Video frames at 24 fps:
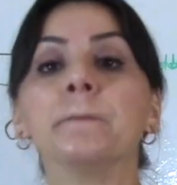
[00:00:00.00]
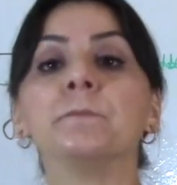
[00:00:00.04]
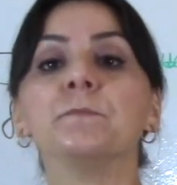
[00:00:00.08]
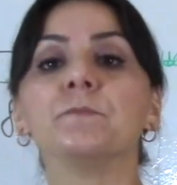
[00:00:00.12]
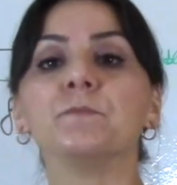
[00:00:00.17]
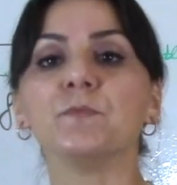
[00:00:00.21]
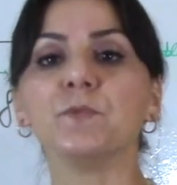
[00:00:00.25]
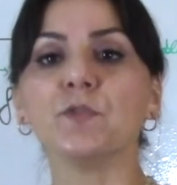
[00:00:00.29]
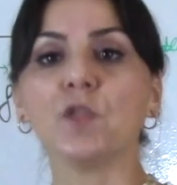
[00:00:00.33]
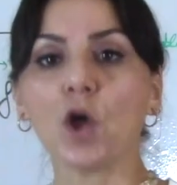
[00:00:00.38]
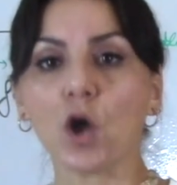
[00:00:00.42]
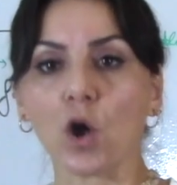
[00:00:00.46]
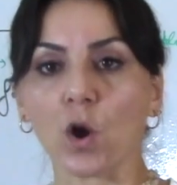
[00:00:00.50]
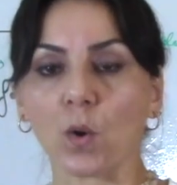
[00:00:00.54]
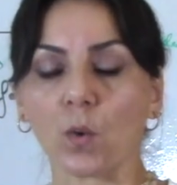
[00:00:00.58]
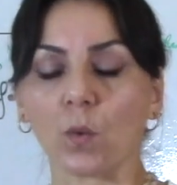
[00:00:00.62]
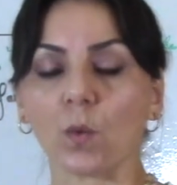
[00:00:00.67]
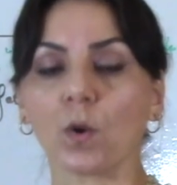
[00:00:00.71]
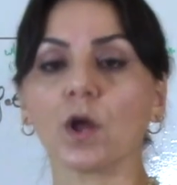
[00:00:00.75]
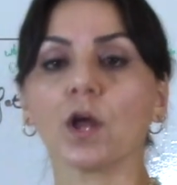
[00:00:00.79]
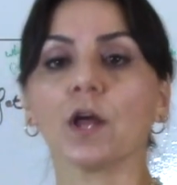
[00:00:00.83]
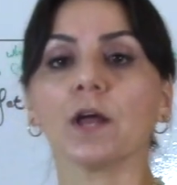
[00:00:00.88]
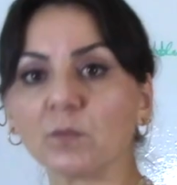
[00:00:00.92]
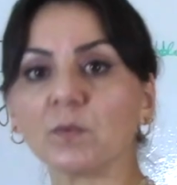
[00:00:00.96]

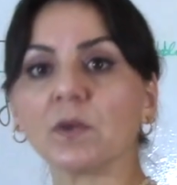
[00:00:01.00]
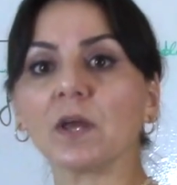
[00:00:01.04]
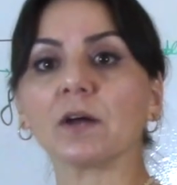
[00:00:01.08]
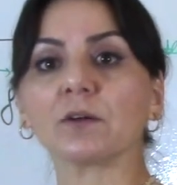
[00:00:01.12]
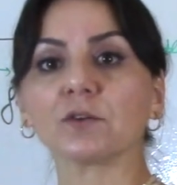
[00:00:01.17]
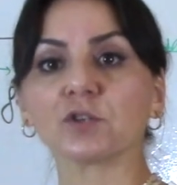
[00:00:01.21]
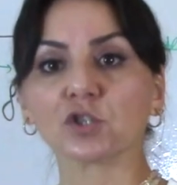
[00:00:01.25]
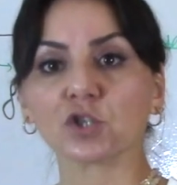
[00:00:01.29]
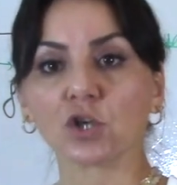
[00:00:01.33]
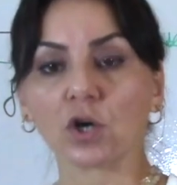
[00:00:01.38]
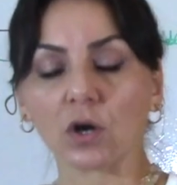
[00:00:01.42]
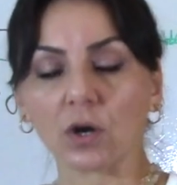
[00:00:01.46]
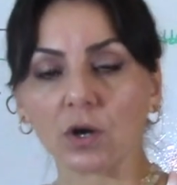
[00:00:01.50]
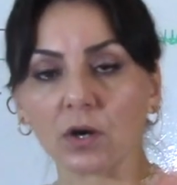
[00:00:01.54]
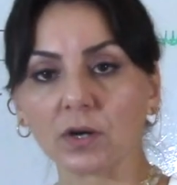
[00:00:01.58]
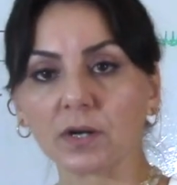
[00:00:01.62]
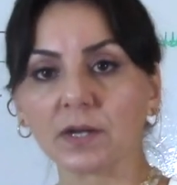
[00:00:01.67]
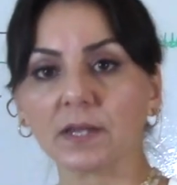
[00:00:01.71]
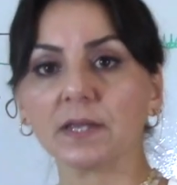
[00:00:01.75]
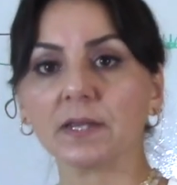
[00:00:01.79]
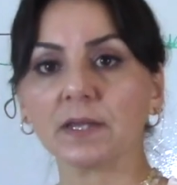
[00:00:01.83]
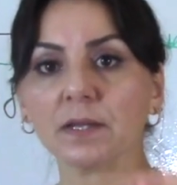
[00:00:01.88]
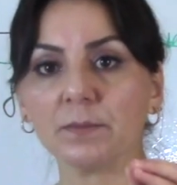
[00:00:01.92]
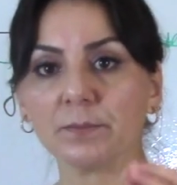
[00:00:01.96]
No, we are
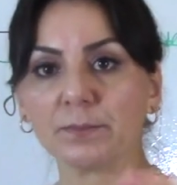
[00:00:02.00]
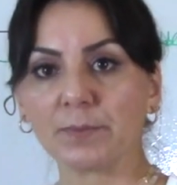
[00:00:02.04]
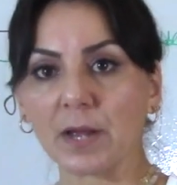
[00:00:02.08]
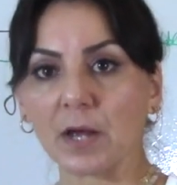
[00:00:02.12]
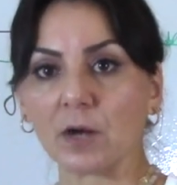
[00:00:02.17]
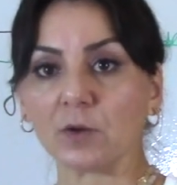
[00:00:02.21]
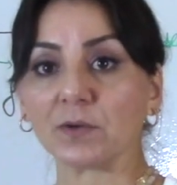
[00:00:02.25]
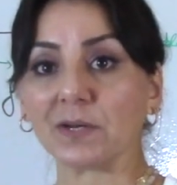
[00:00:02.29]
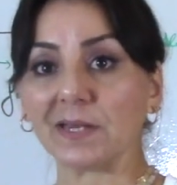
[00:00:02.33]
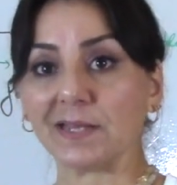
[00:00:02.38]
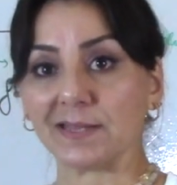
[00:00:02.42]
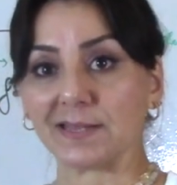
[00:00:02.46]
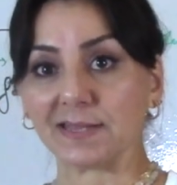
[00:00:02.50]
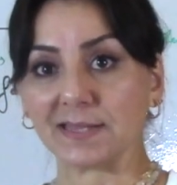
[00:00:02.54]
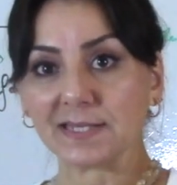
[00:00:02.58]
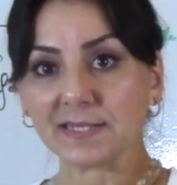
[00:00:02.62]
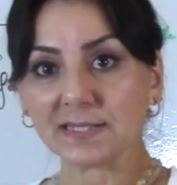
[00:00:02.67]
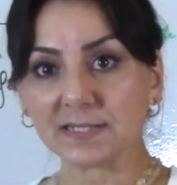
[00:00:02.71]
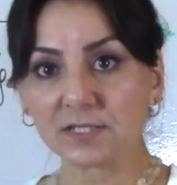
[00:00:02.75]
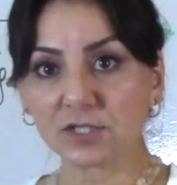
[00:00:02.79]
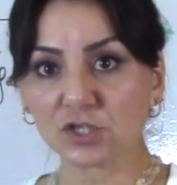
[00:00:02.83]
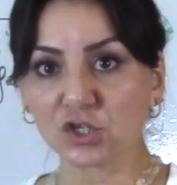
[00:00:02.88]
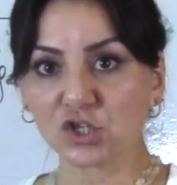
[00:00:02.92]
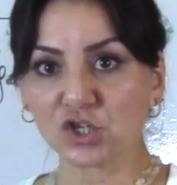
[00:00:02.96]
talking about, in
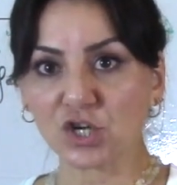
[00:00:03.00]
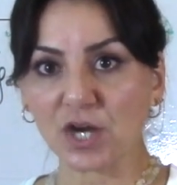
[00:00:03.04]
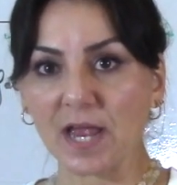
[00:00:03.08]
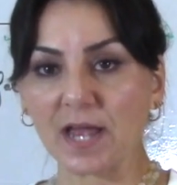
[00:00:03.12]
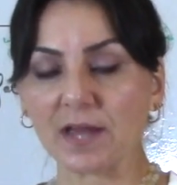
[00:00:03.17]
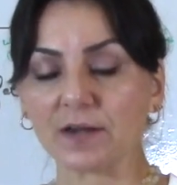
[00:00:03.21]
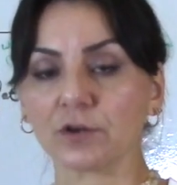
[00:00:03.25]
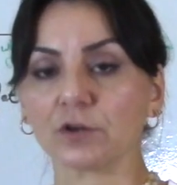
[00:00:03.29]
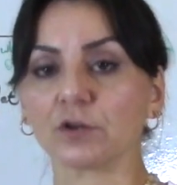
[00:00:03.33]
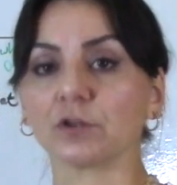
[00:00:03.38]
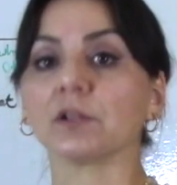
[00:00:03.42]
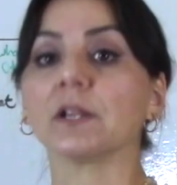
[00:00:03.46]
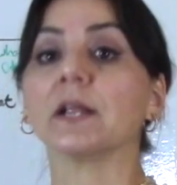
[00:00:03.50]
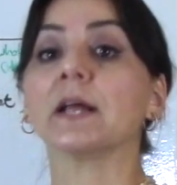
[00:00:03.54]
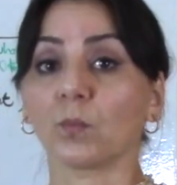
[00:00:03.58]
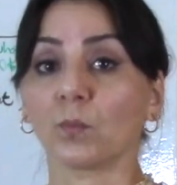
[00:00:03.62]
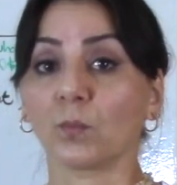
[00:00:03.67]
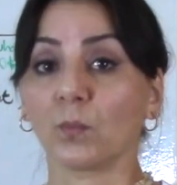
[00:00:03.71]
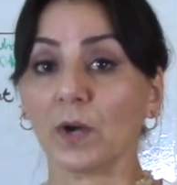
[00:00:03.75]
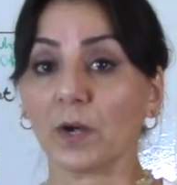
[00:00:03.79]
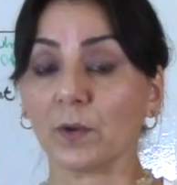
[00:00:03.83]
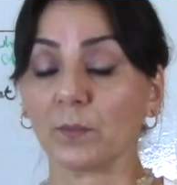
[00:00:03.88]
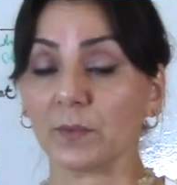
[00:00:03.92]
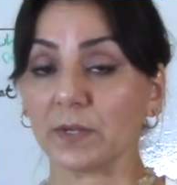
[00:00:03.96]
this channel,
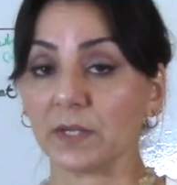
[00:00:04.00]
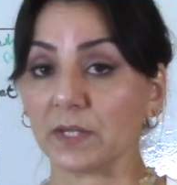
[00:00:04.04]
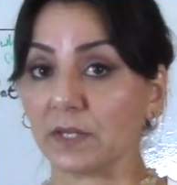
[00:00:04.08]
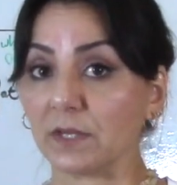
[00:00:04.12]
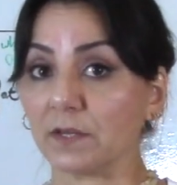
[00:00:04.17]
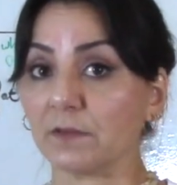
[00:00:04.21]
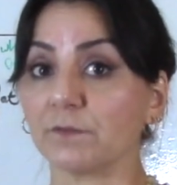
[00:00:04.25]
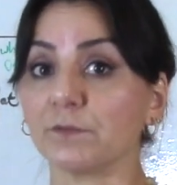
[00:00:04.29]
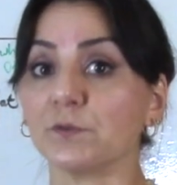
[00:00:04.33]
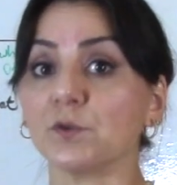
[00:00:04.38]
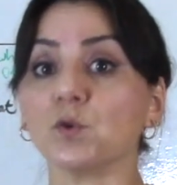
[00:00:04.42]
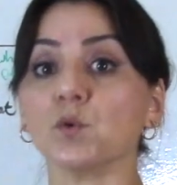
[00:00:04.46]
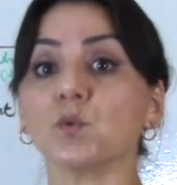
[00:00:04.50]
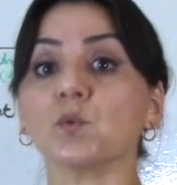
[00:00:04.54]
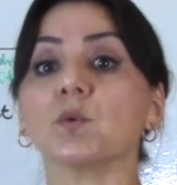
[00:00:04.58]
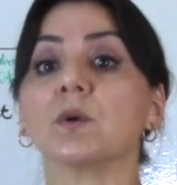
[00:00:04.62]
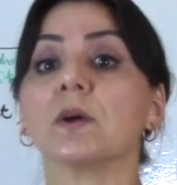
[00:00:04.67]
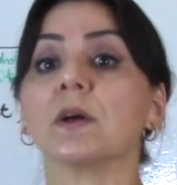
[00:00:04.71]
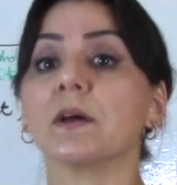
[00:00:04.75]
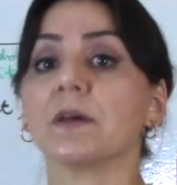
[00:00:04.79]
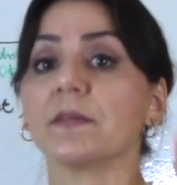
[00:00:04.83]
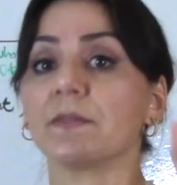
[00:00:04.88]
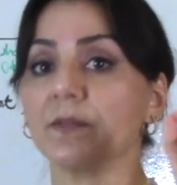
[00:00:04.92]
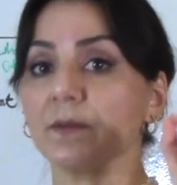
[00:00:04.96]
where we give
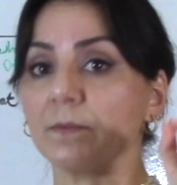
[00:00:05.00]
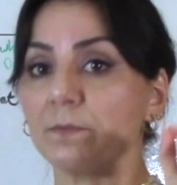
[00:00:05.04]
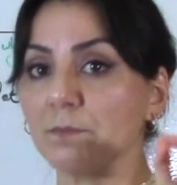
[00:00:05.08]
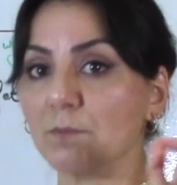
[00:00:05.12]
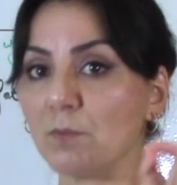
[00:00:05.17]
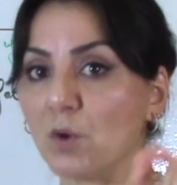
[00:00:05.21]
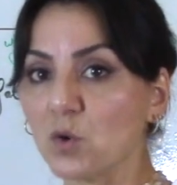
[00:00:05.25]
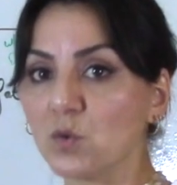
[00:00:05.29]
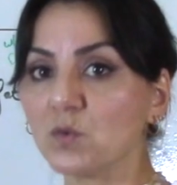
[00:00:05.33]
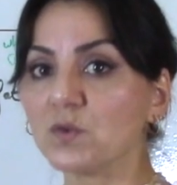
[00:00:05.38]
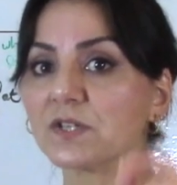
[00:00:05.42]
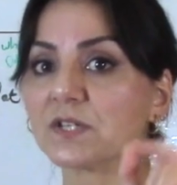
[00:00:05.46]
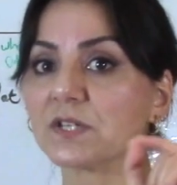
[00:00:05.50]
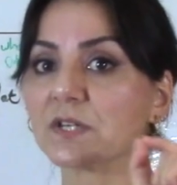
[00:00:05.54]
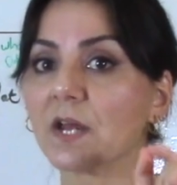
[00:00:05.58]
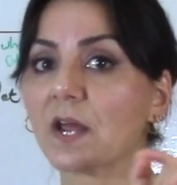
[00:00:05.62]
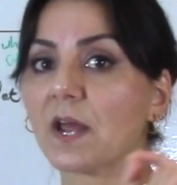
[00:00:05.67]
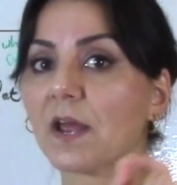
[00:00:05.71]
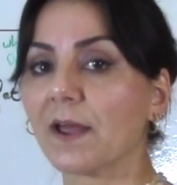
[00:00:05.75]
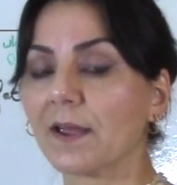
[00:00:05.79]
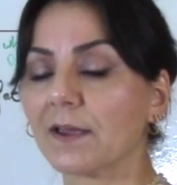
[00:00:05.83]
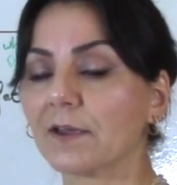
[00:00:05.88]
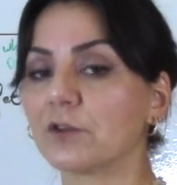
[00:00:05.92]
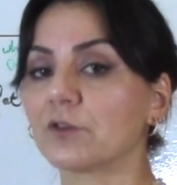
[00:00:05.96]
you the most
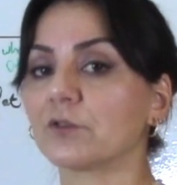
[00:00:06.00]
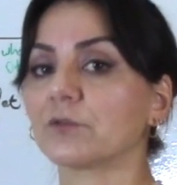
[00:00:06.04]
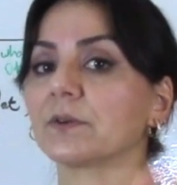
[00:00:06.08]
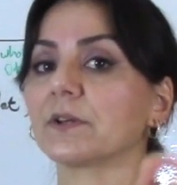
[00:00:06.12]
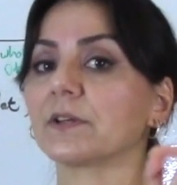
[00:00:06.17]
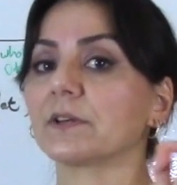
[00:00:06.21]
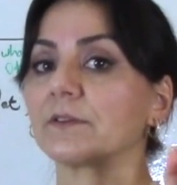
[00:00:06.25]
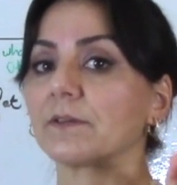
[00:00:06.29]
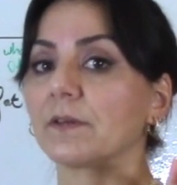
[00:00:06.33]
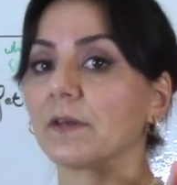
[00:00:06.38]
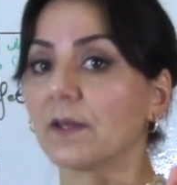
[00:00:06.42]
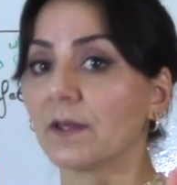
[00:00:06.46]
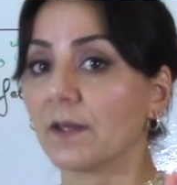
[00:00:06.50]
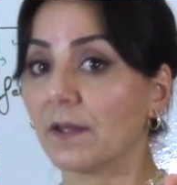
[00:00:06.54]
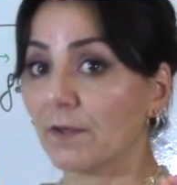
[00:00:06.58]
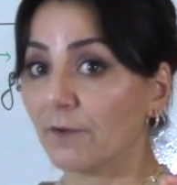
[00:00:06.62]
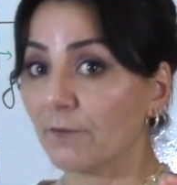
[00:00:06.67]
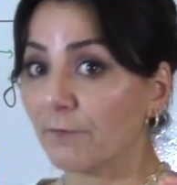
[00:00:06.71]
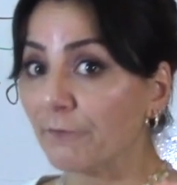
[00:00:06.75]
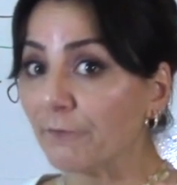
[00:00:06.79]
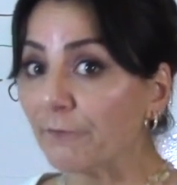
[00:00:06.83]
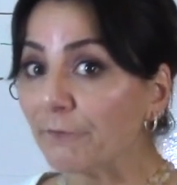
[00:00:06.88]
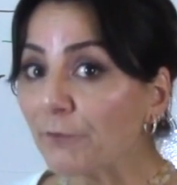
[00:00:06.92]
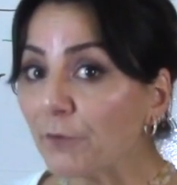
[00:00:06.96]
accurate
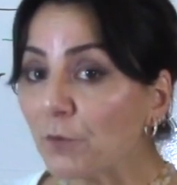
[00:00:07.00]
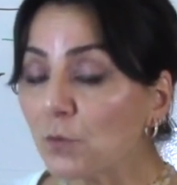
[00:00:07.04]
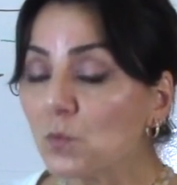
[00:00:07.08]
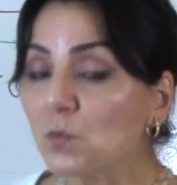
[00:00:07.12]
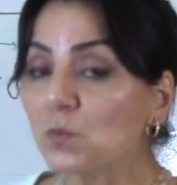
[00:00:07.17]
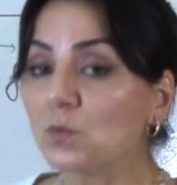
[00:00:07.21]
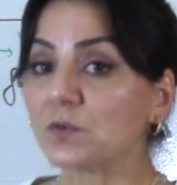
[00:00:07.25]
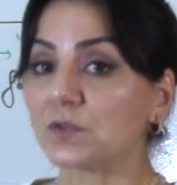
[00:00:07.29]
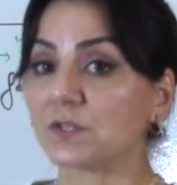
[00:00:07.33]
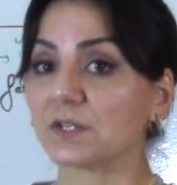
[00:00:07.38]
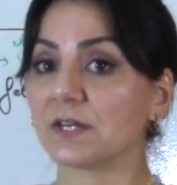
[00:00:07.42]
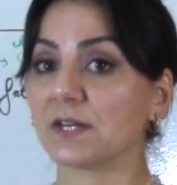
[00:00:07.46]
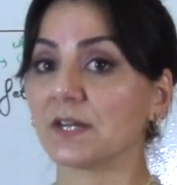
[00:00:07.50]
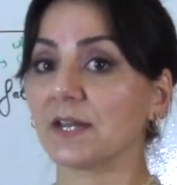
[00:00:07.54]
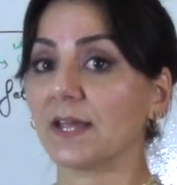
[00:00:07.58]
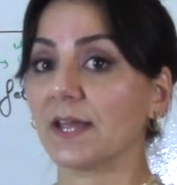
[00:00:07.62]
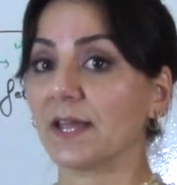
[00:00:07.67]
food